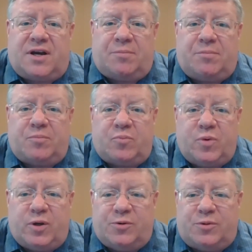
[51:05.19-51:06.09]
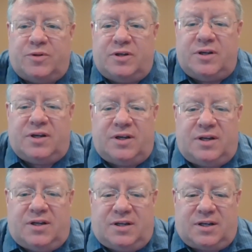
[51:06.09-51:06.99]
You
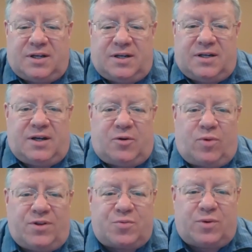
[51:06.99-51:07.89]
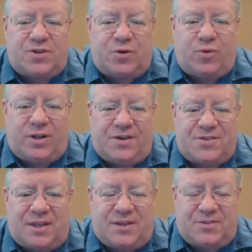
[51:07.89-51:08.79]
know, once you
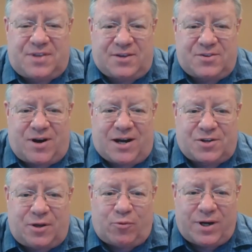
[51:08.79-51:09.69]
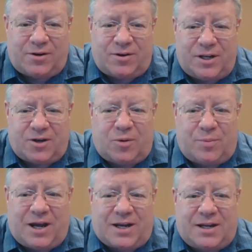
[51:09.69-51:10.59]
realize that these things are actually real, and you go
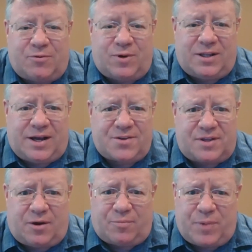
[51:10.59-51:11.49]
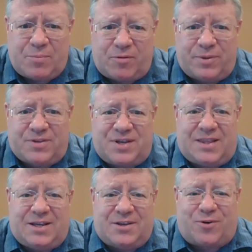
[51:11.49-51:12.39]
back and realize that people have been
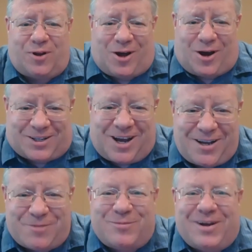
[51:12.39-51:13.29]
seeing these for a long time,